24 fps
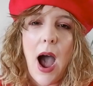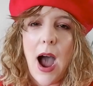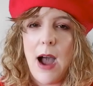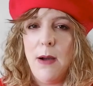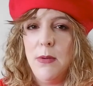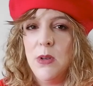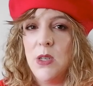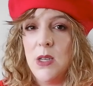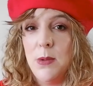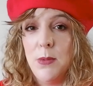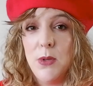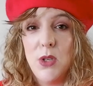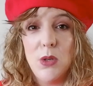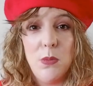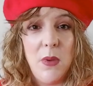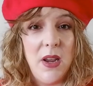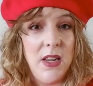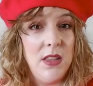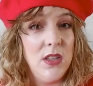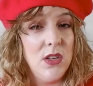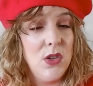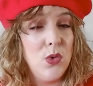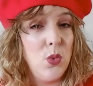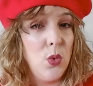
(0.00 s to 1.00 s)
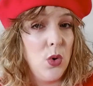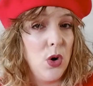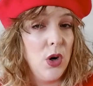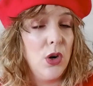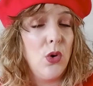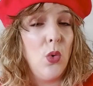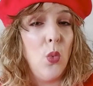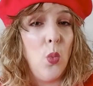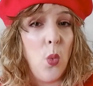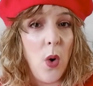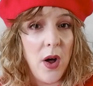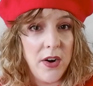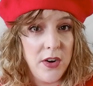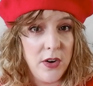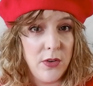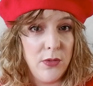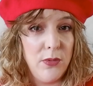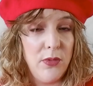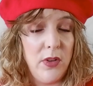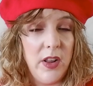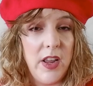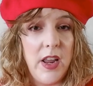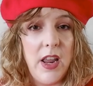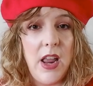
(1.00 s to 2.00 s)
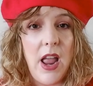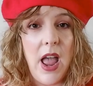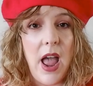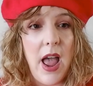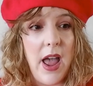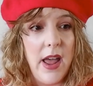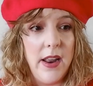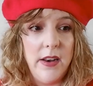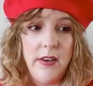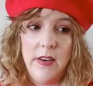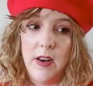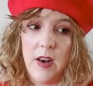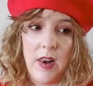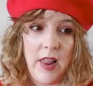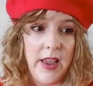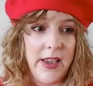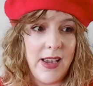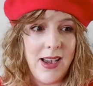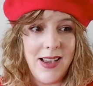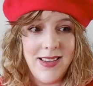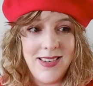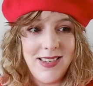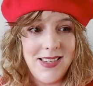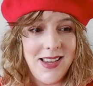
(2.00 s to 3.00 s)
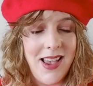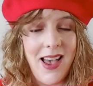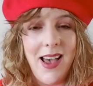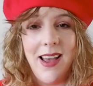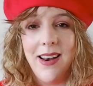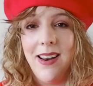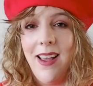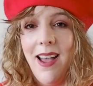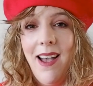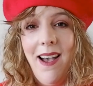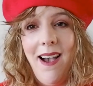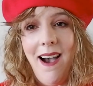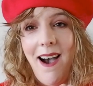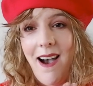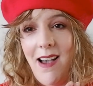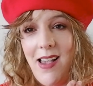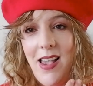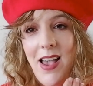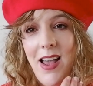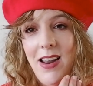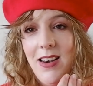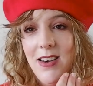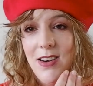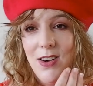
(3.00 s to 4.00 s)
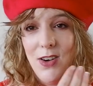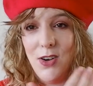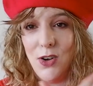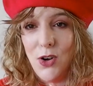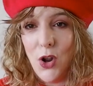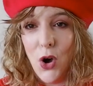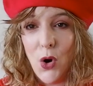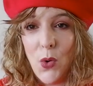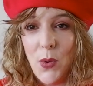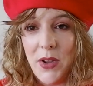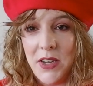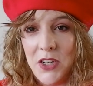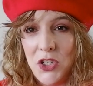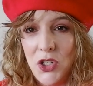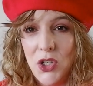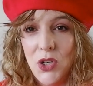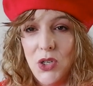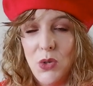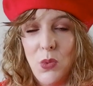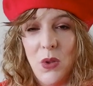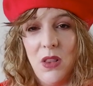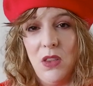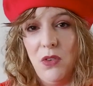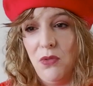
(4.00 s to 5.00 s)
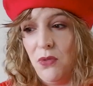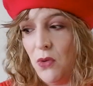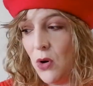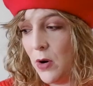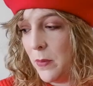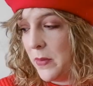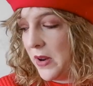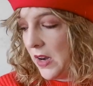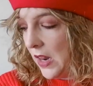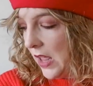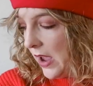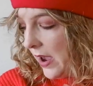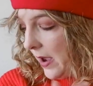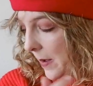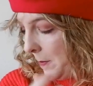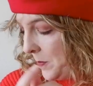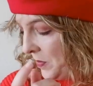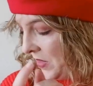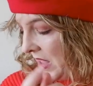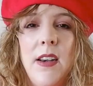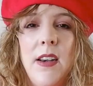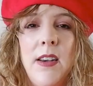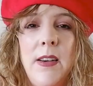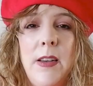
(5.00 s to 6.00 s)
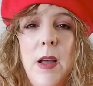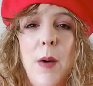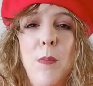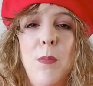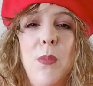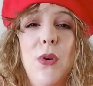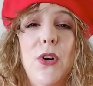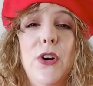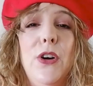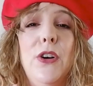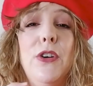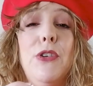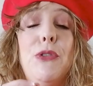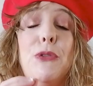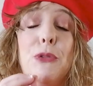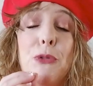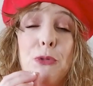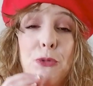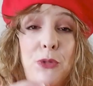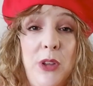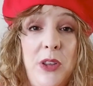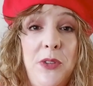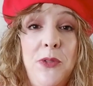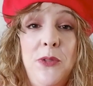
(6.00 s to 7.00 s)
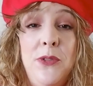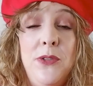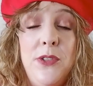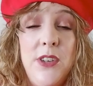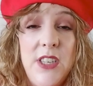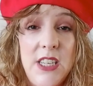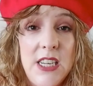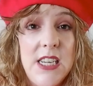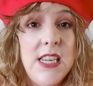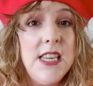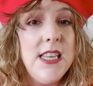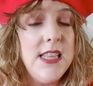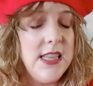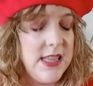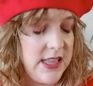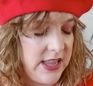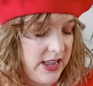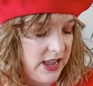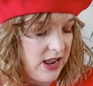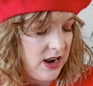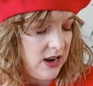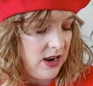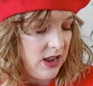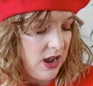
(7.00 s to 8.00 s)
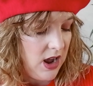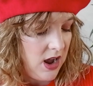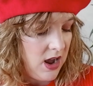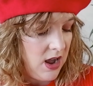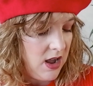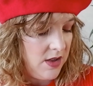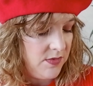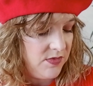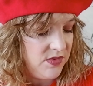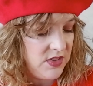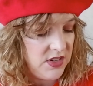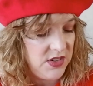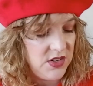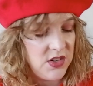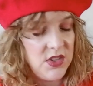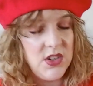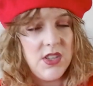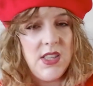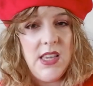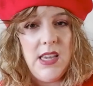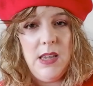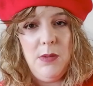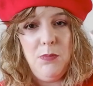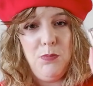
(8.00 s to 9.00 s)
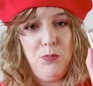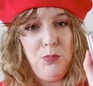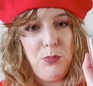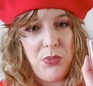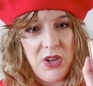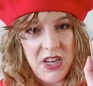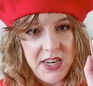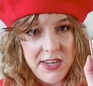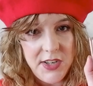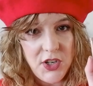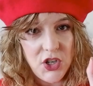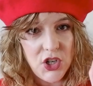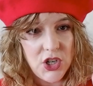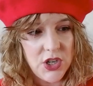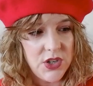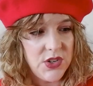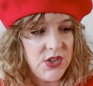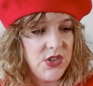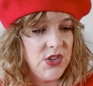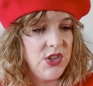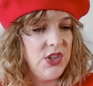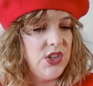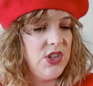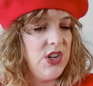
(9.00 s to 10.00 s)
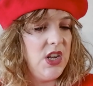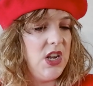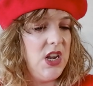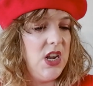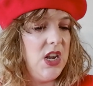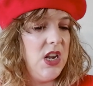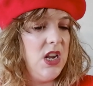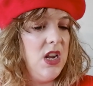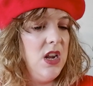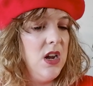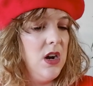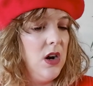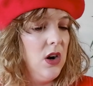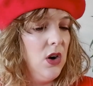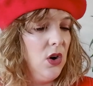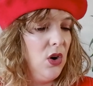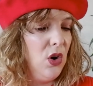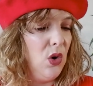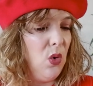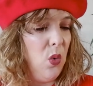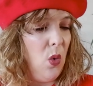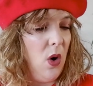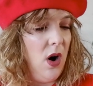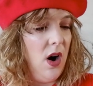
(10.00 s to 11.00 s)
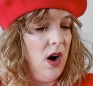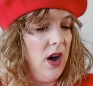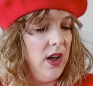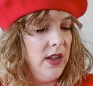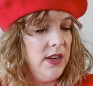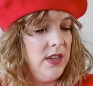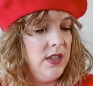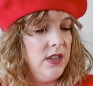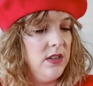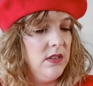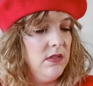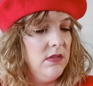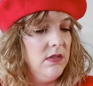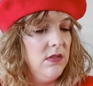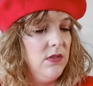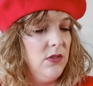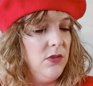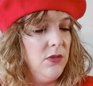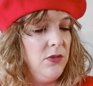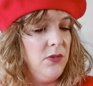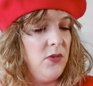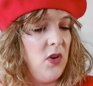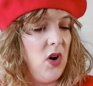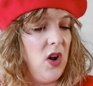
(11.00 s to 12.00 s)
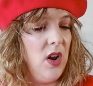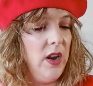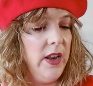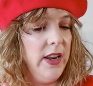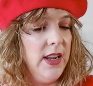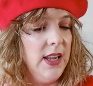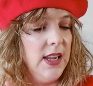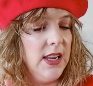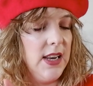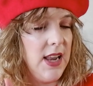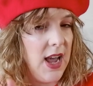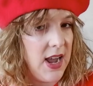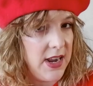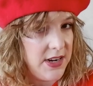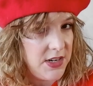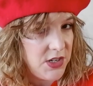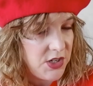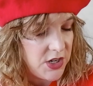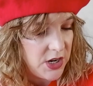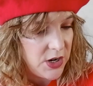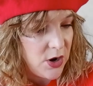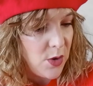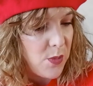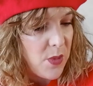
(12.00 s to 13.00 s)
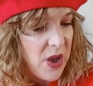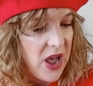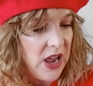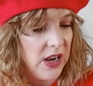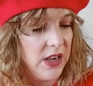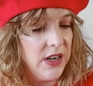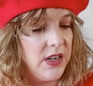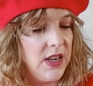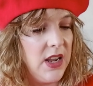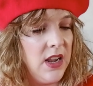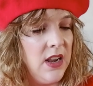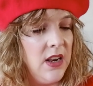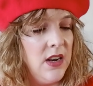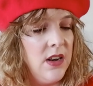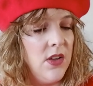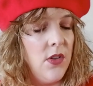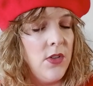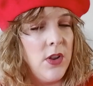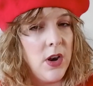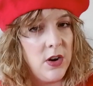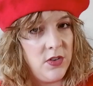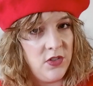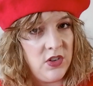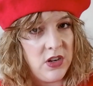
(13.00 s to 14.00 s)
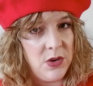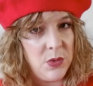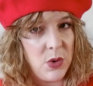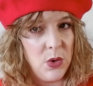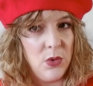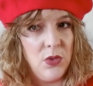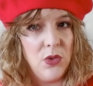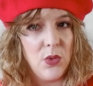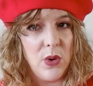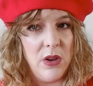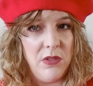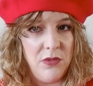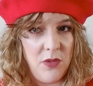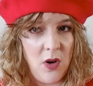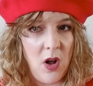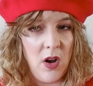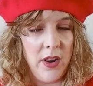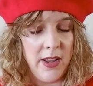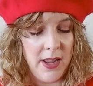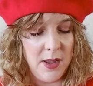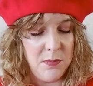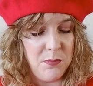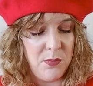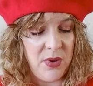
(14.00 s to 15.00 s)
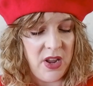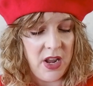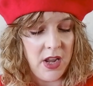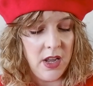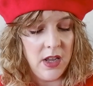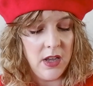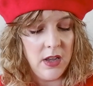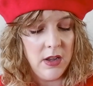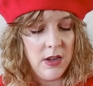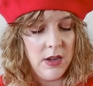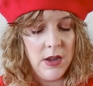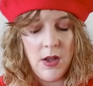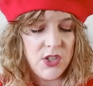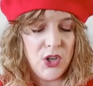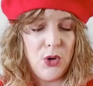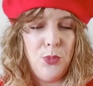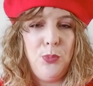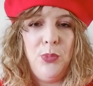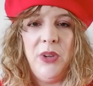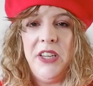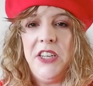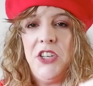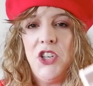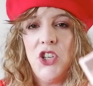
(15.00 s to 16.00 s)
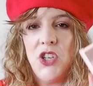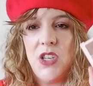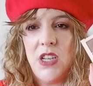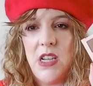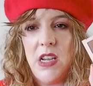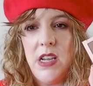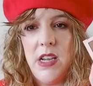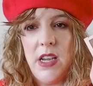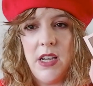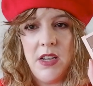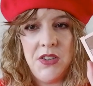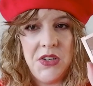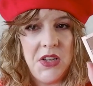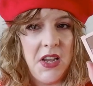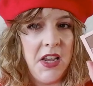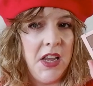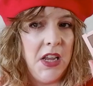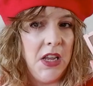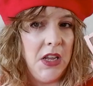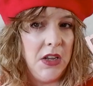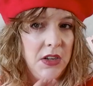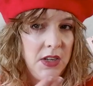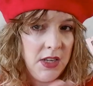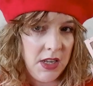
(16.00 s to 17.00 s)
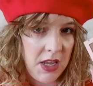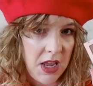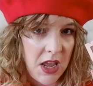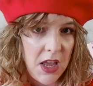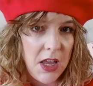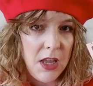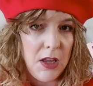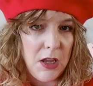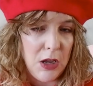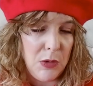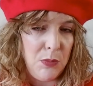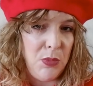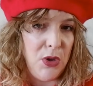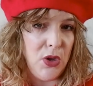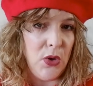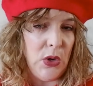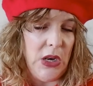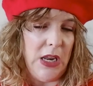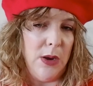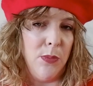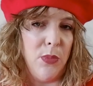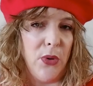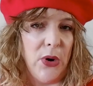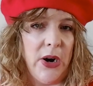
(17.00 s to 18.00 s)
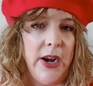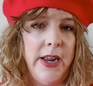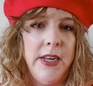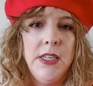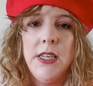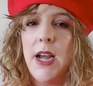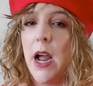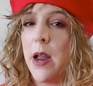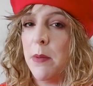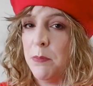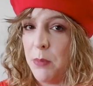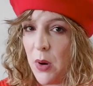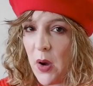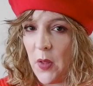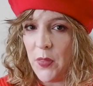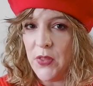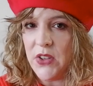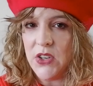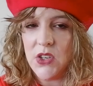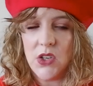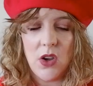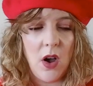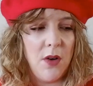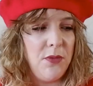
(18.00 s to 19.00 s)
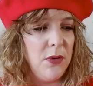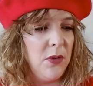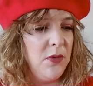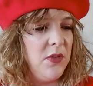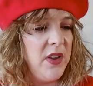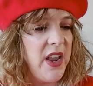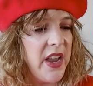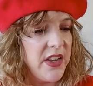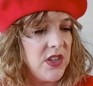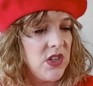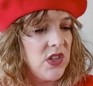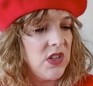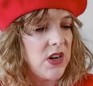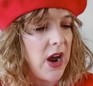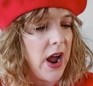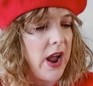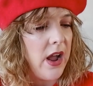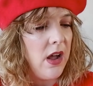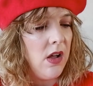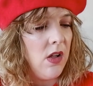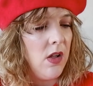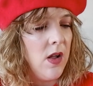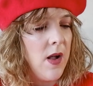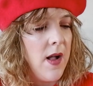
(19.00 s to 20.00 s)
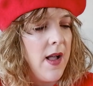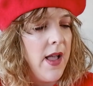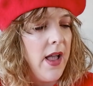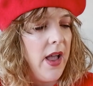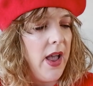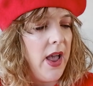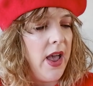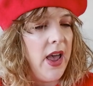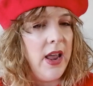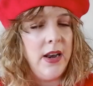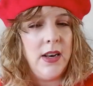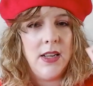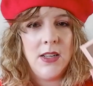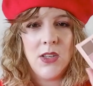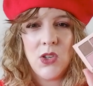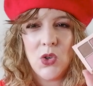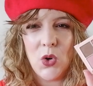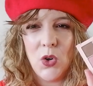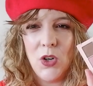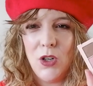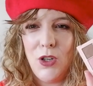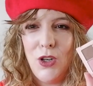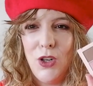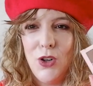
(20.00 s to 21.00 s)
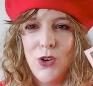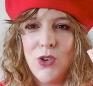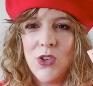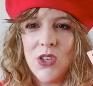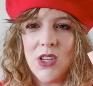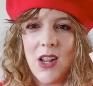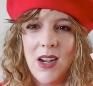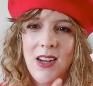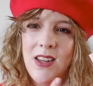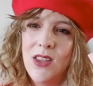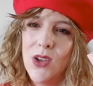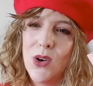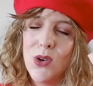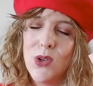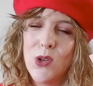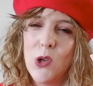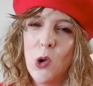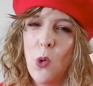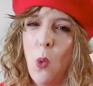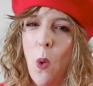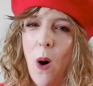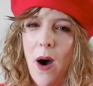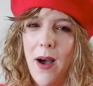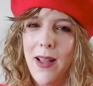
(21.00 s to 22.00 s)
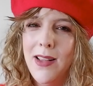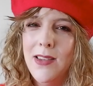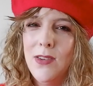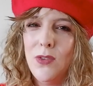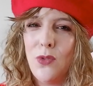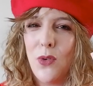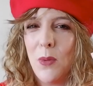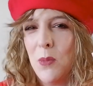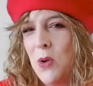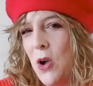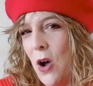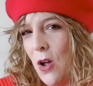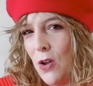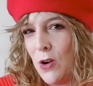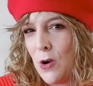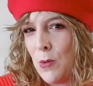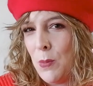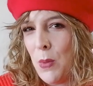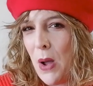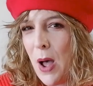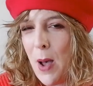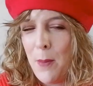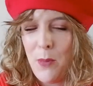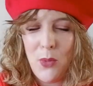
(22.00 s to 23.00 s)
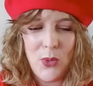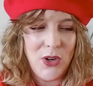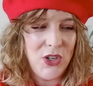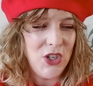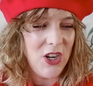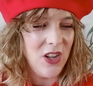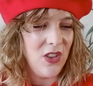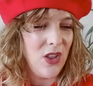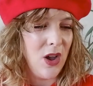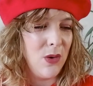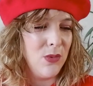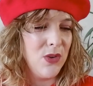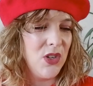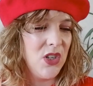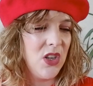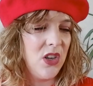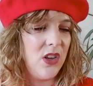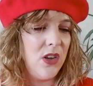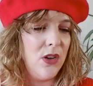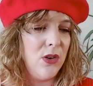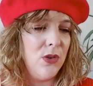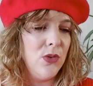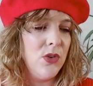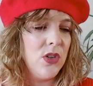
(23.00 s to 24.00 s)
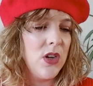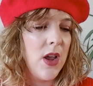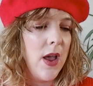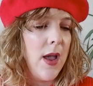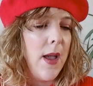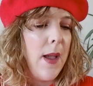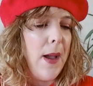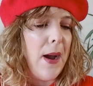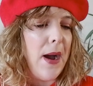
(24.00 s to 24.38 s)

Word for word: I was able to make this work wonderfully, and like I said, I had no issues with the formula. Number 15 then, this is the Peach C Quad Falling in eyeshadow palette in 03 Falling in Pink. So Peach C is a K-beauty brand. I bought this off of Yes Style, and it sort of looks like those quads from Colourpop, which I thought was cute.